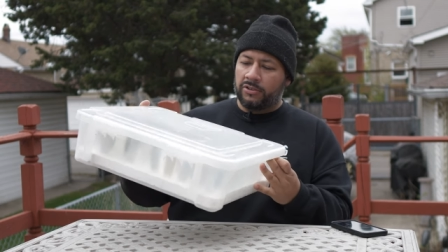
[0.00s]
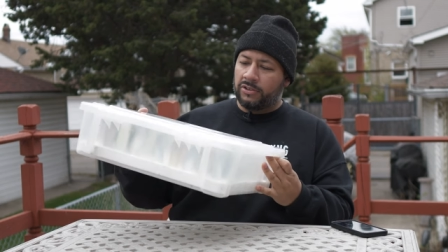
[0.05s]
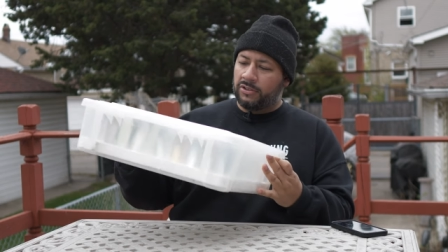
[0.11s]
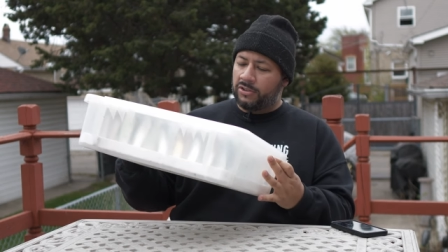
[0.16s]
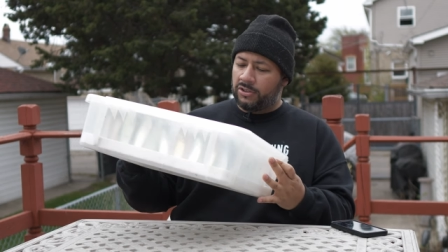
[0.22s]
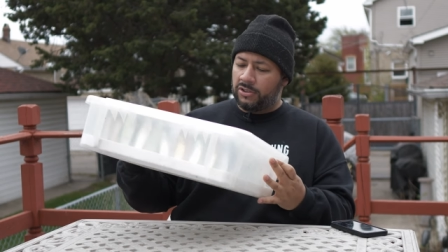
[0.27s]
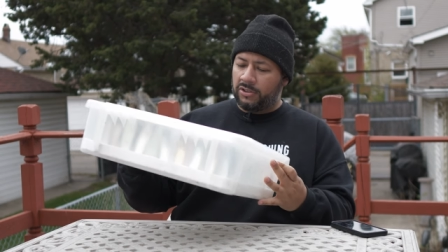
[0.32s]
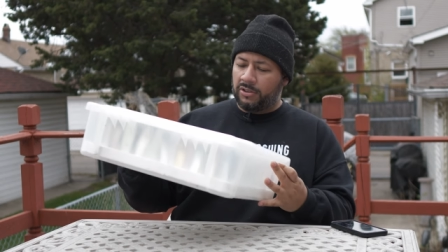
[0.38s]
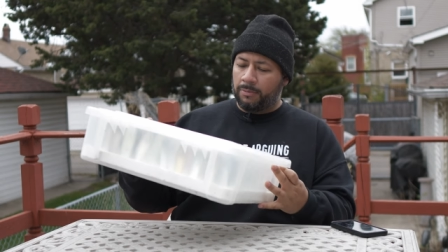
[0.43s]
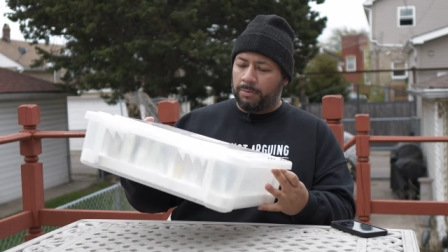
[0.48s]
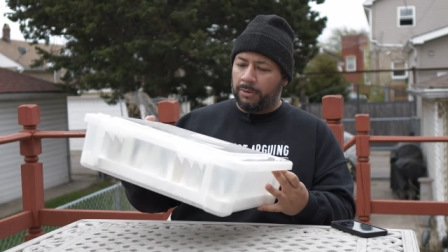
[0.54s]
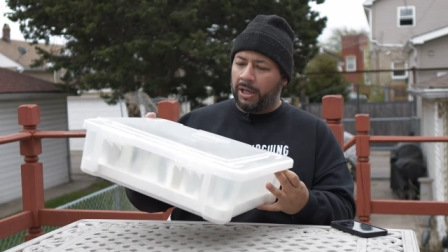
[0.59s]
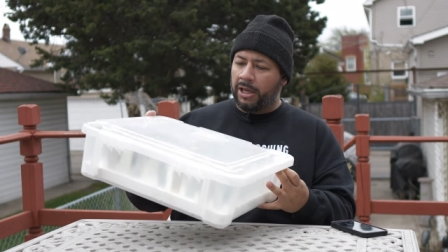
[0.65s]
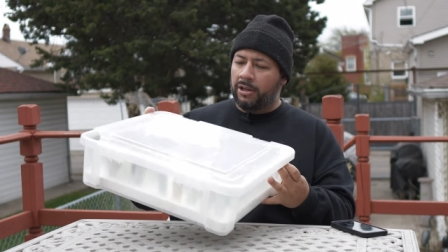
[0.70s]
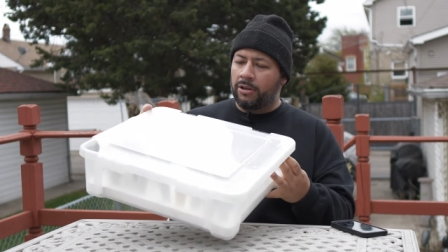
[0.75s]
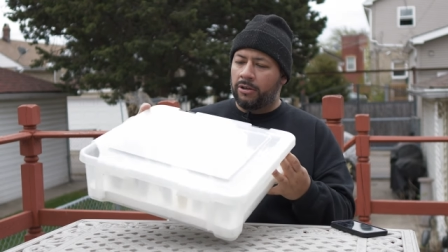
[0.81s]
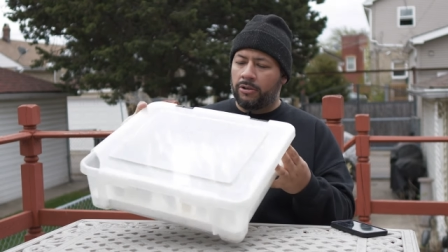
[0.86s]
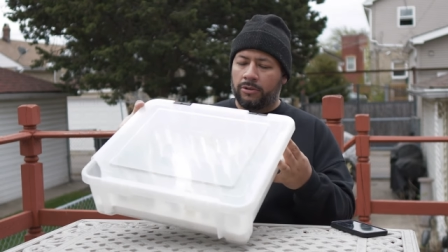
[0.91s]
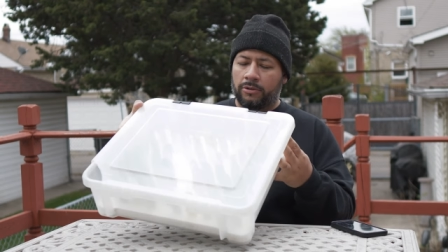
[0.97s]
It's just a
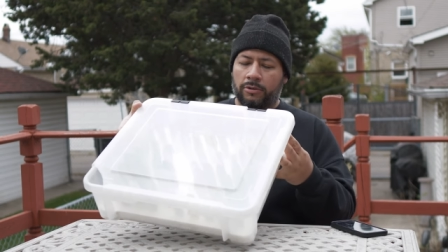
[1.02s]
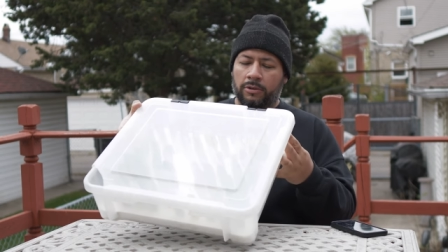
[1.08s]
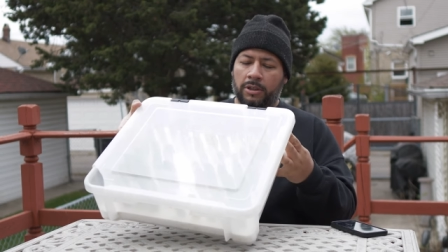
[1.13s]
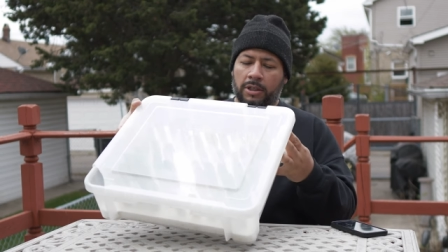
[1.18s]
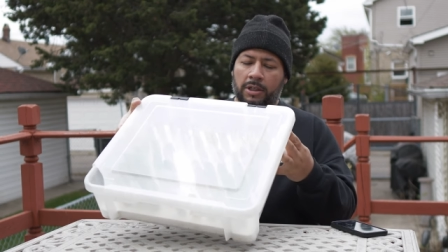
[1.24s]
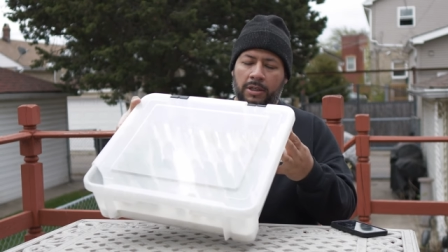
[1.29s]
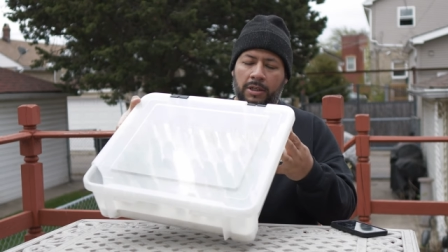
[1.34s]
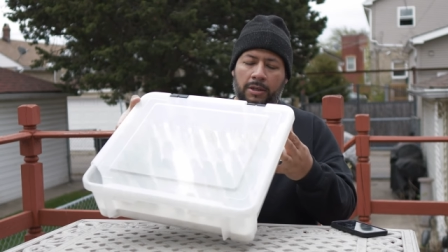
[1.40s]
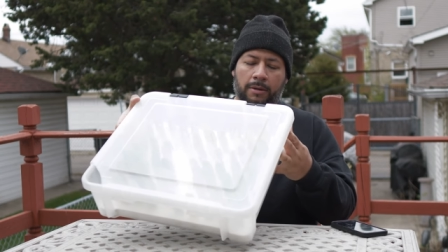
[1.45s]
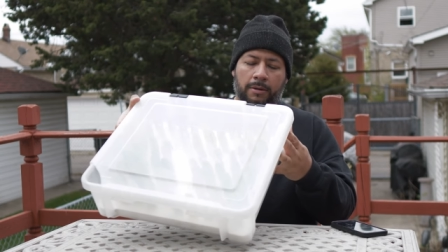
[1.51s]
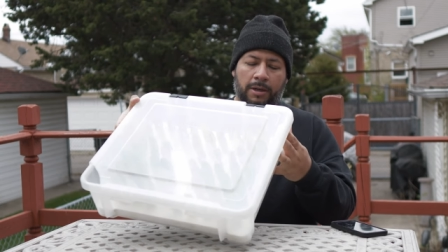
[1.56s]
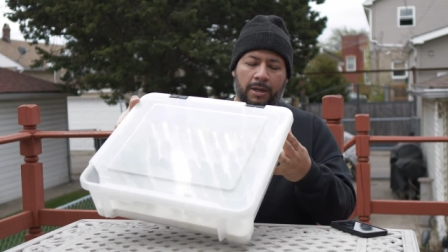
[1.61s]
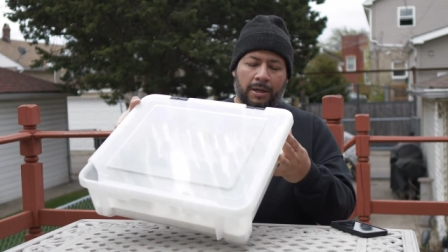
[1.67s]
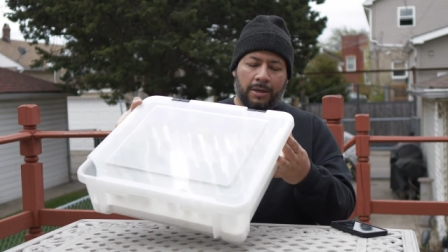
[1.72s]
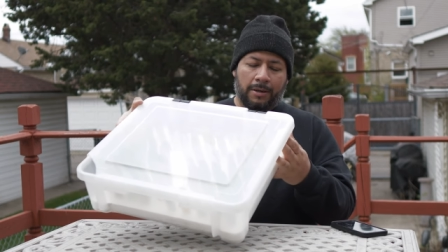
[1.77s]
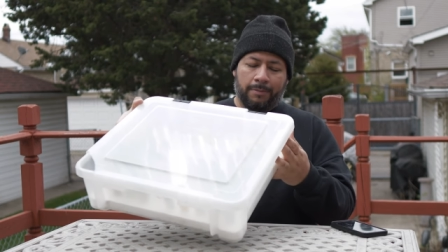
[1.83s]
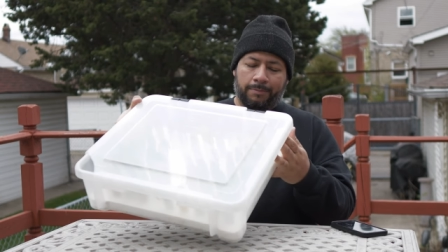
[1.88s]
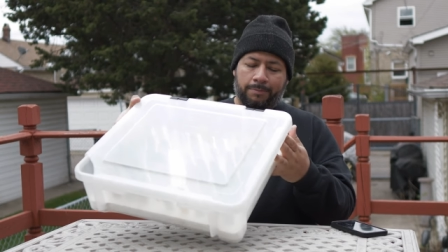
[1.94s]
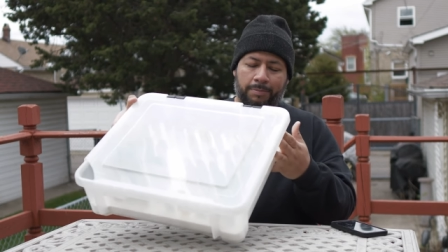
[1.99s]
plain old
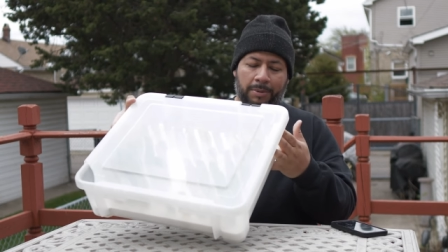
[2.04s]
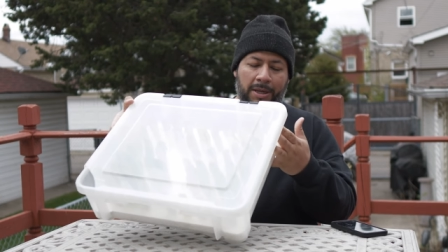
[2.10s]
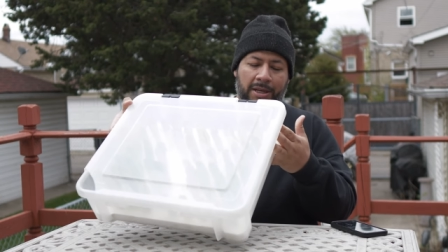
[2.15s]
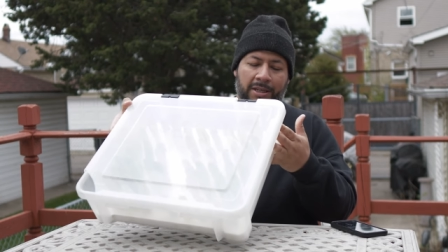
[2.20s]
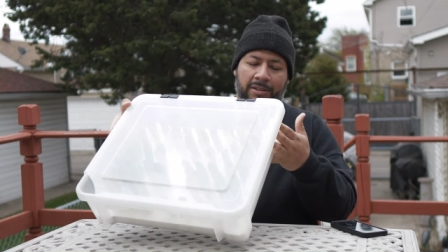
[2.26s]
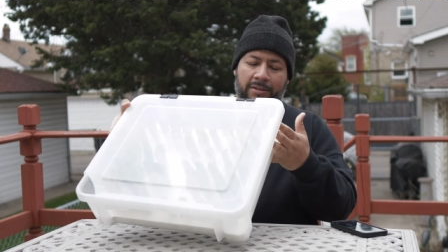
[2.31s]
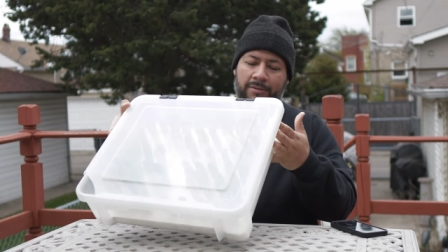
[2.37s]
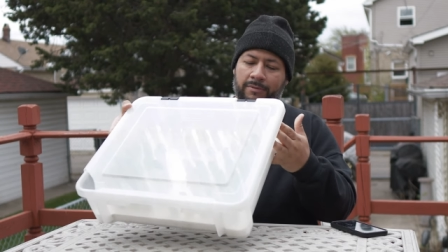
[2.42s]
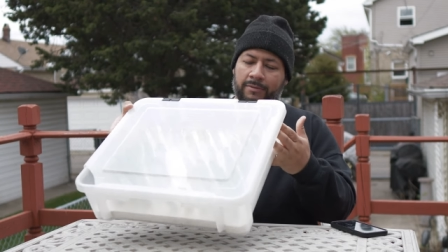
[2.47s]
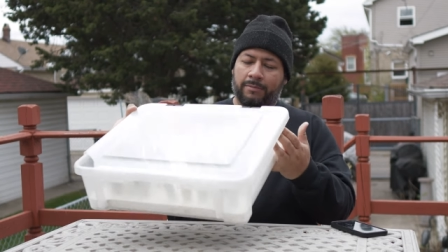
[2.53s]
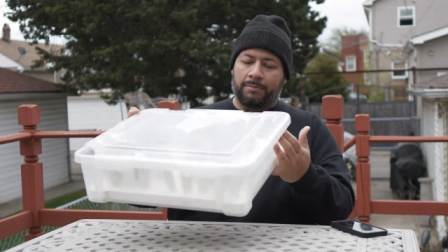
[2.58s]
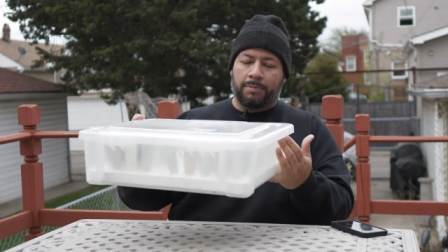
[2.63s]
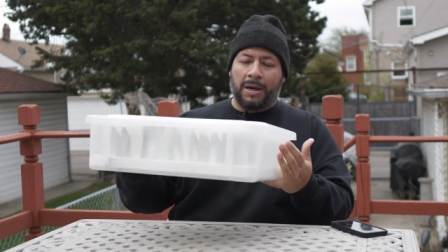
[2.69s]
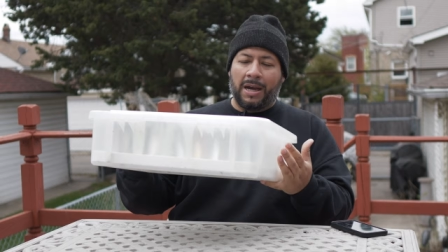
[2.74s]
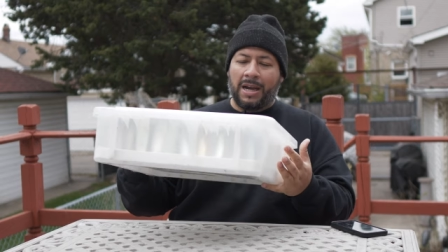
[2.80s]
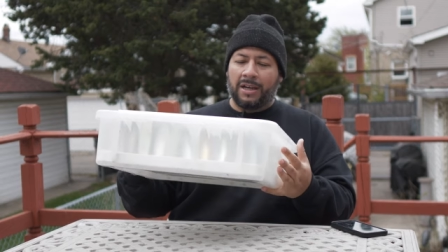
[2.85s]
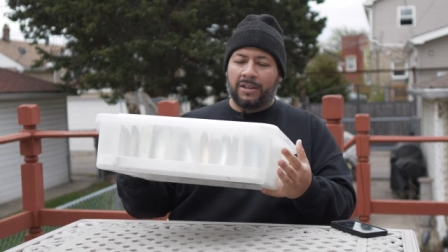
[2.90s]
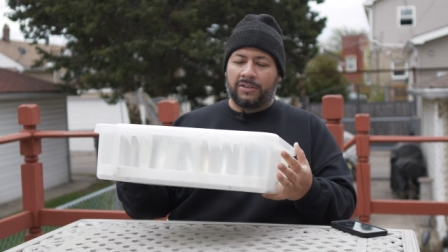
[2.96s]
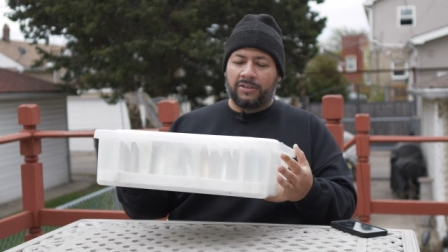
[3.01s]
uh, big
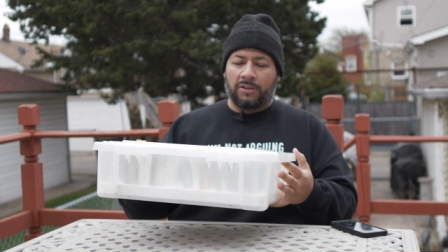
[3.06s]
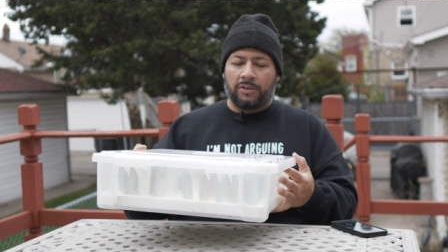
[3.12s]
box.